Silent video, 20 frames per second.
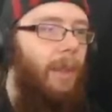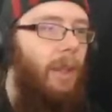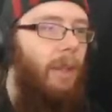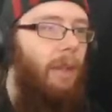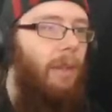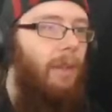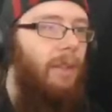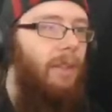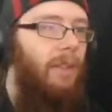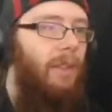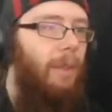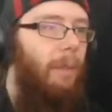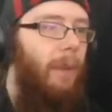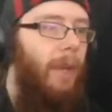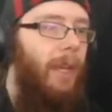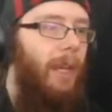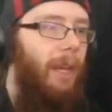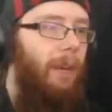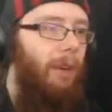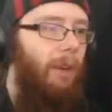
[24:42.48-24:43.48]
this is the
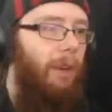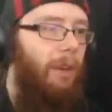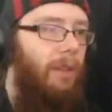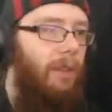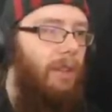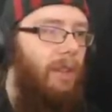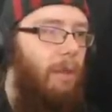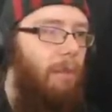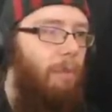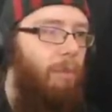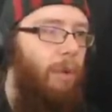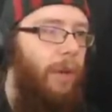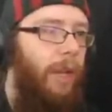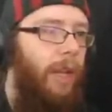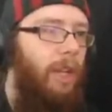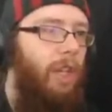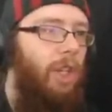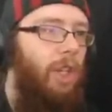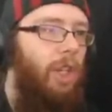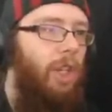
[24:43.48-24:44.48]
main area. This is the
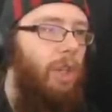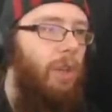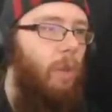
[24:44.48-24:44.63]
bridge